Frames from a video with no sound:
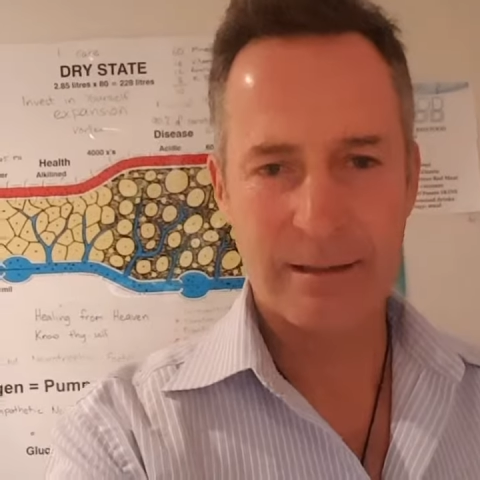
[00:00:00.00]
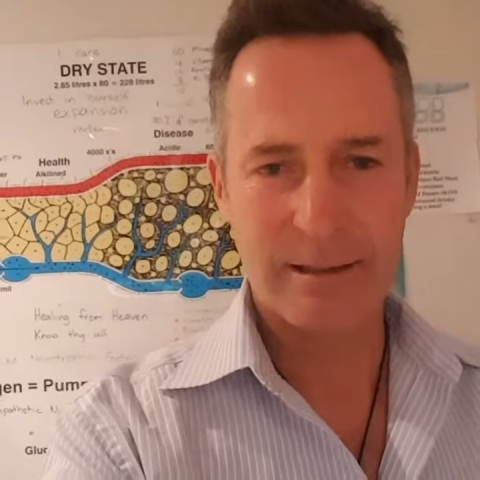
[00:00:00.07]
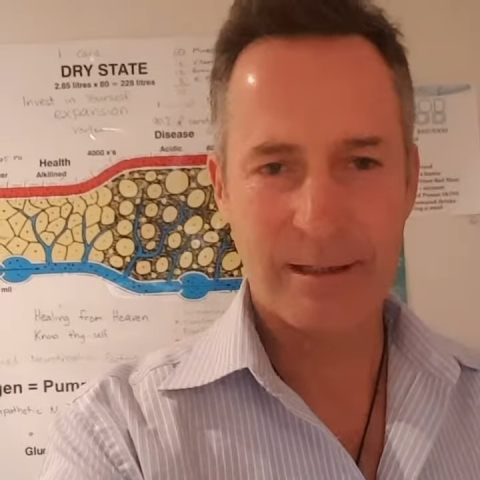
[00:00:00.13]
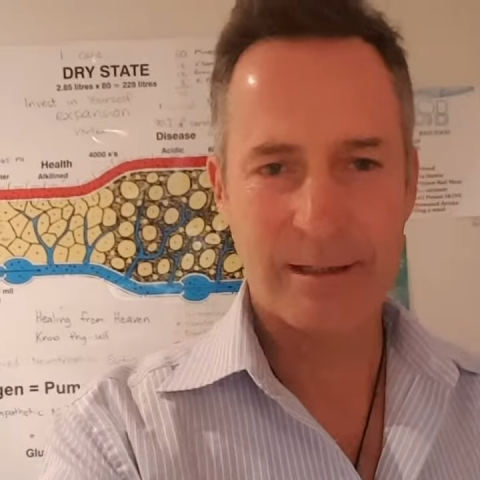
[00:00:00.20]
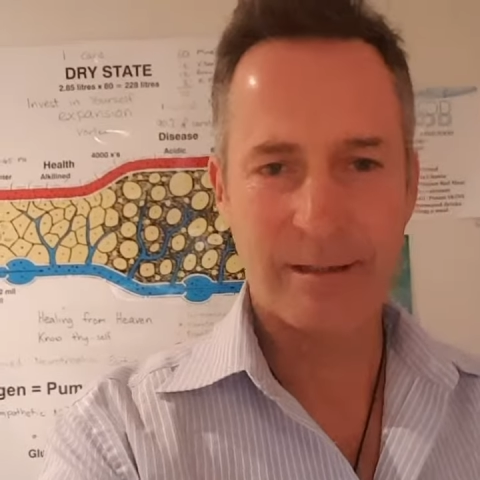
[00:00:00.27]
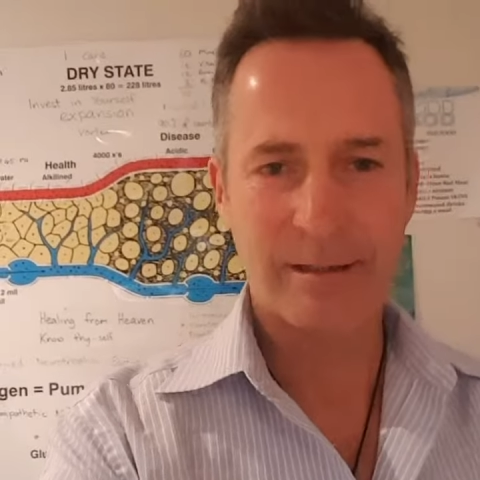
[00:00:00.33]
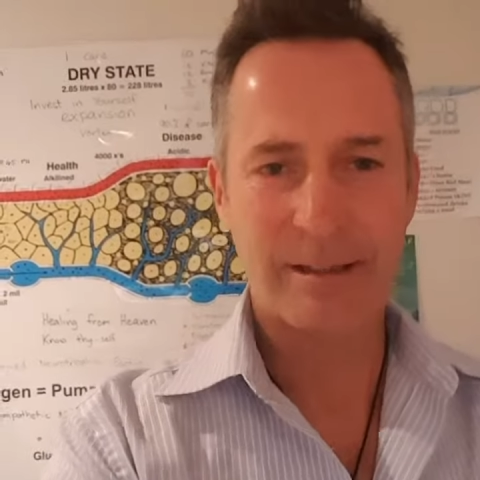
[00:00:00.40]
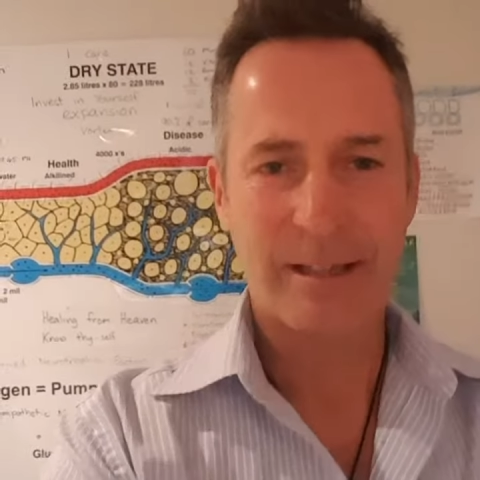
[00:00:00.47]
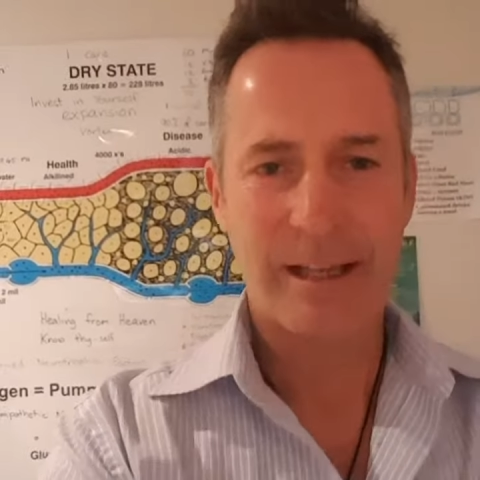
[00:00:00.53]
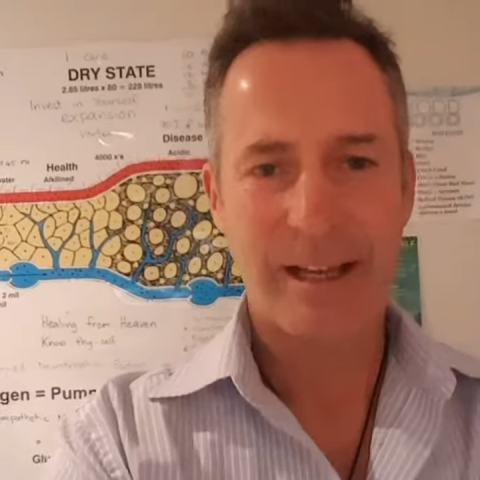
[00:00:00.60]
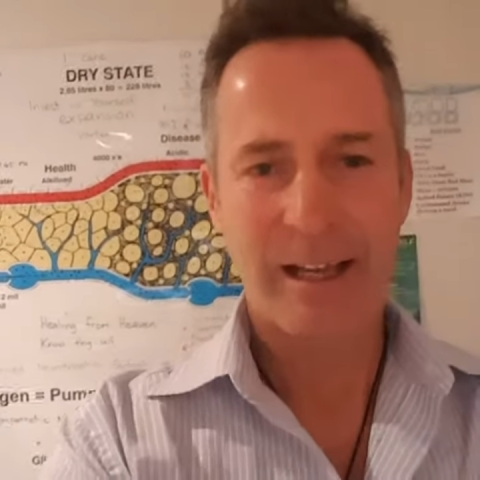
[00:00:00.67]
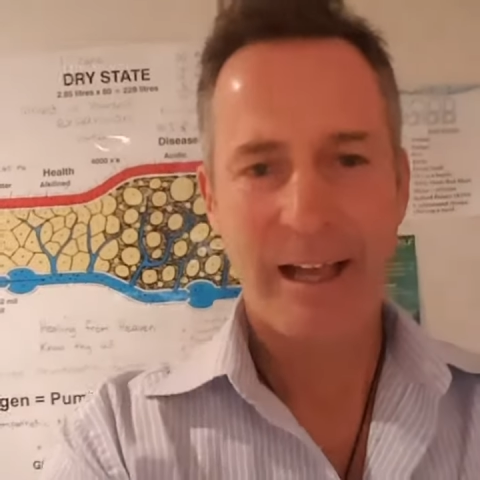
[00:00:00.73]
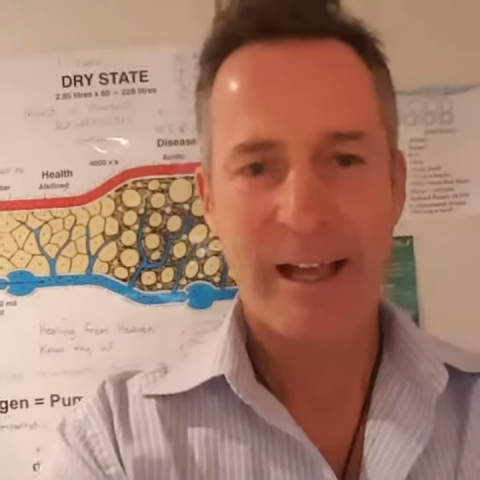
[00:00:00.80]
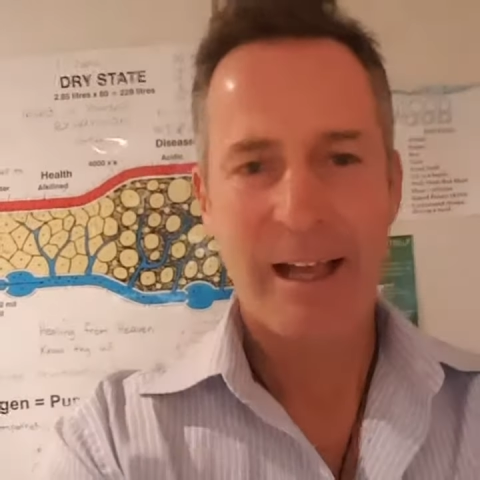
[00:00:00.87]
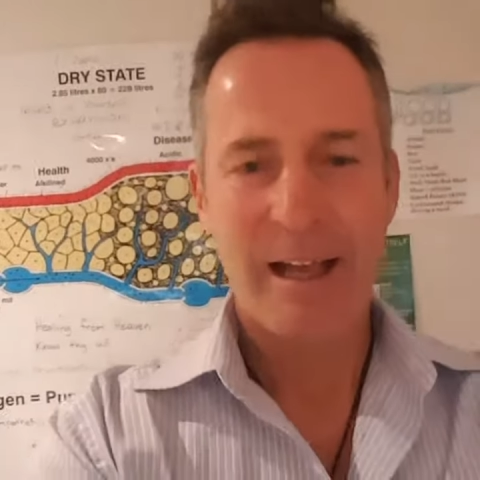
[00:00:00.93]
So
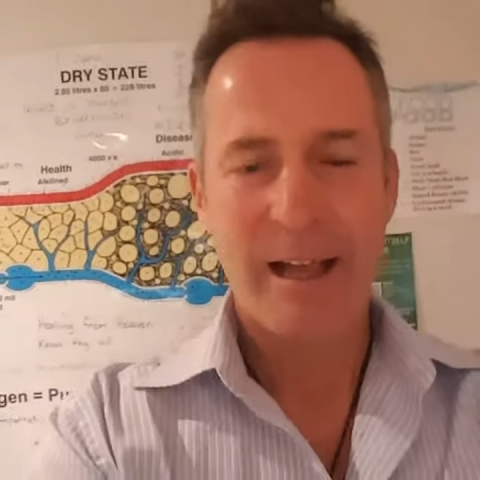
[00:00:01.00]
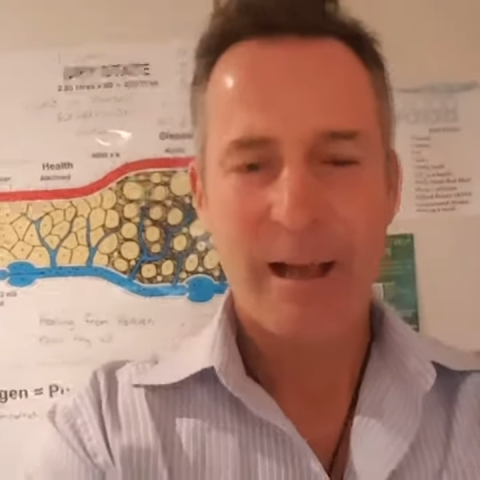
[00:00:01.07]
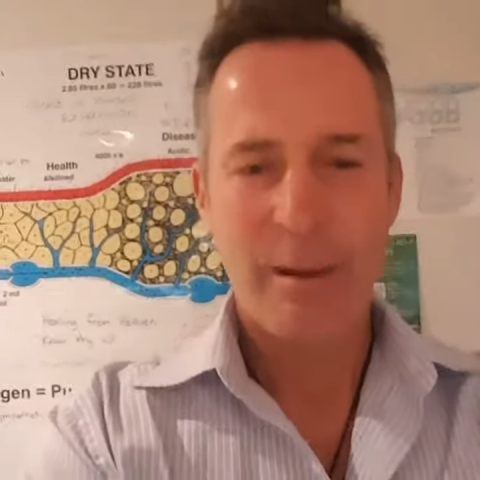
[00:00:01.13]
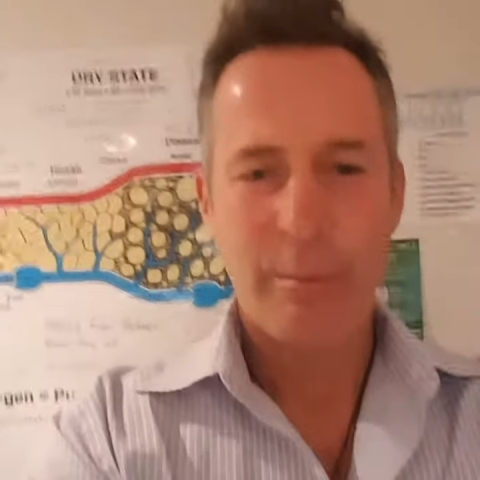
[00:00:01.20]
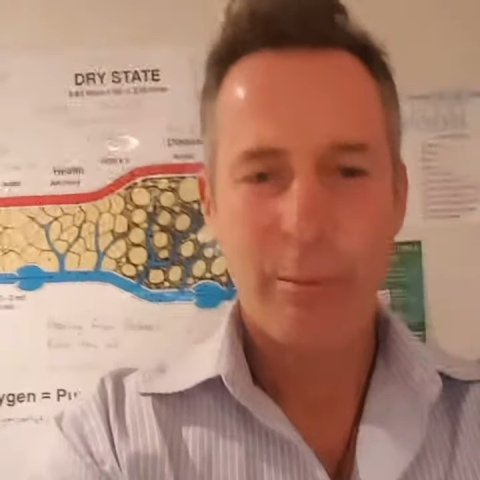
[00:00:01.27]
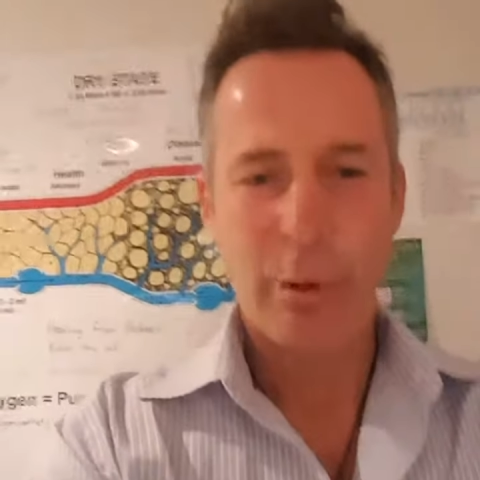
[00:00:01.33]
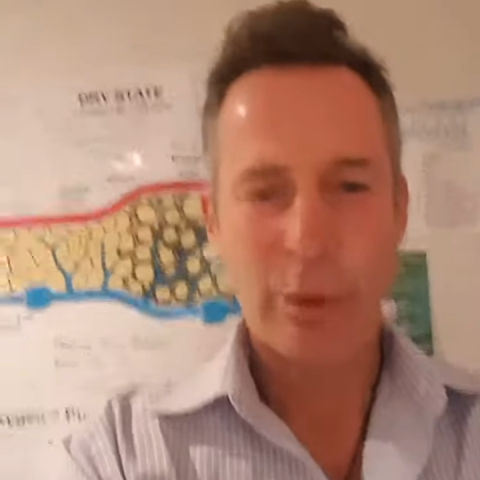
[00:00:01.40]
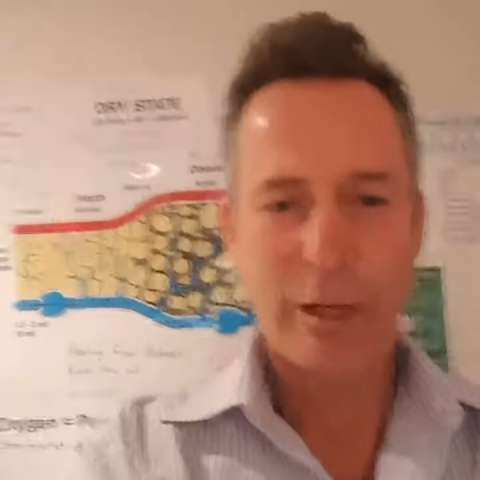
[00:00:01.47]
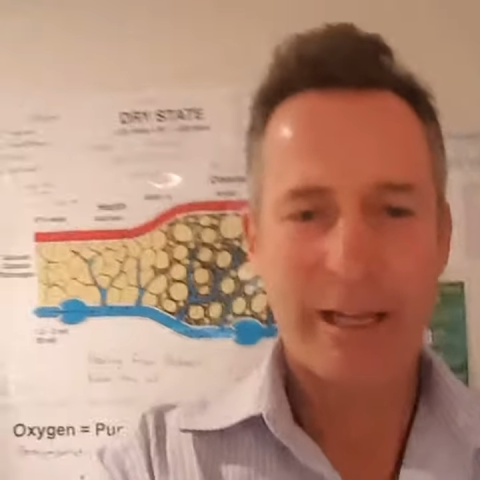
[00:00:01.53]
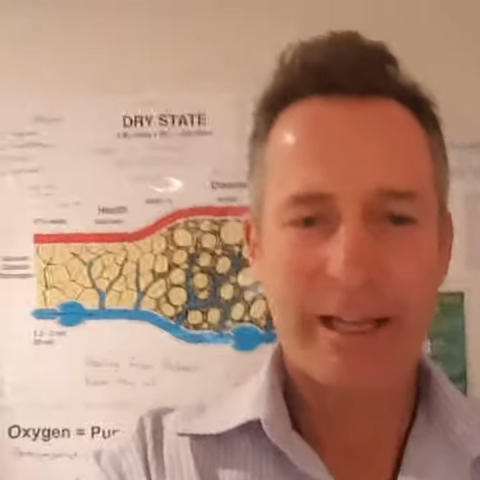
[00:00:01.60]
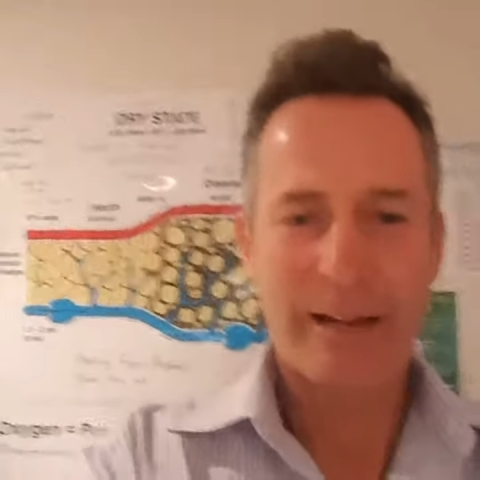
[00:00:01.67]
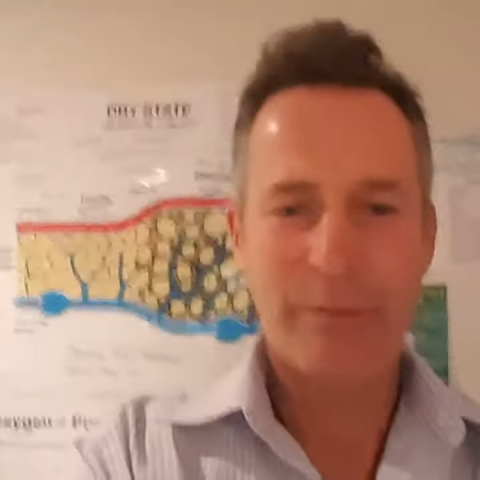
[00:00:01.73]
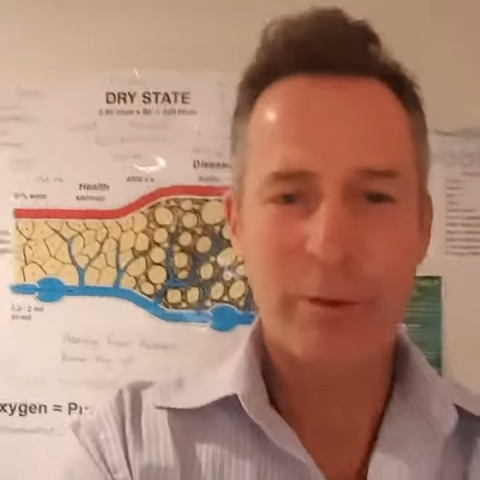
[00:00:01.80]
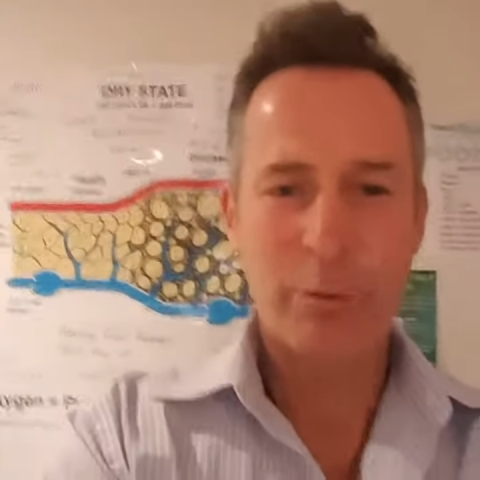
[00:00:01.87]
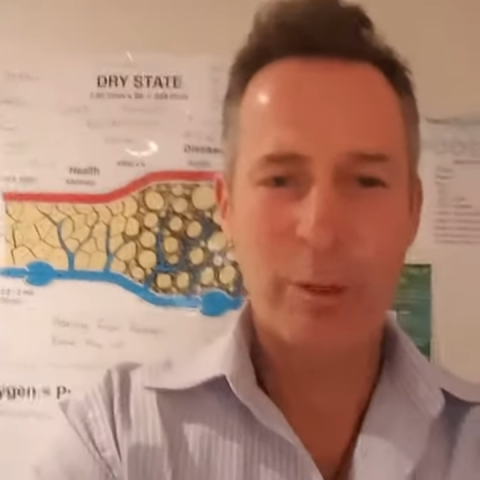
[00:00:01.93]
book
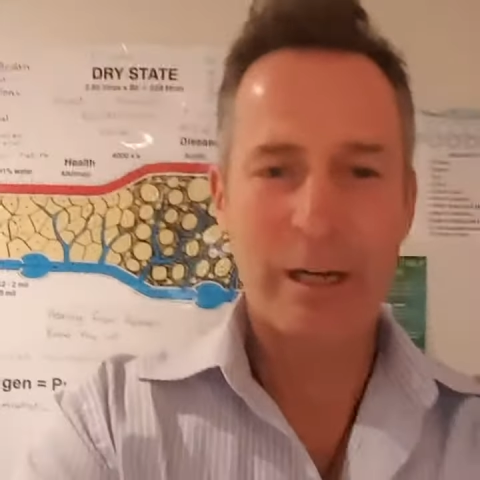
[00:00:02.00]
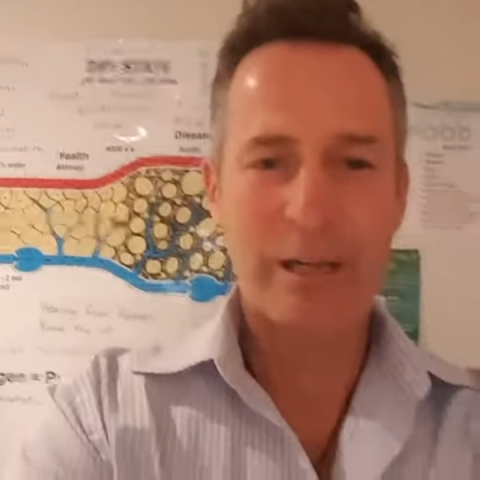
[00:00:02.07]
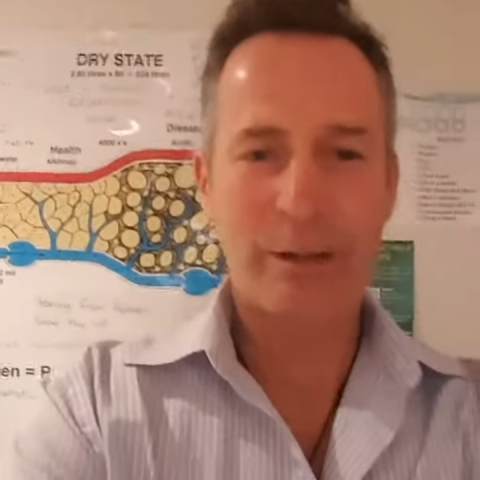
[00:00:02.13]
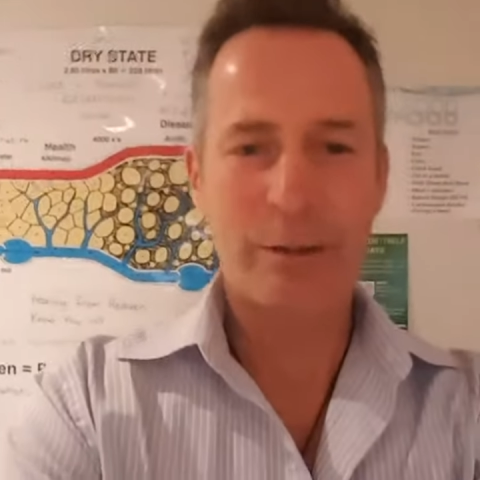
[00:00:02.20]
in if you want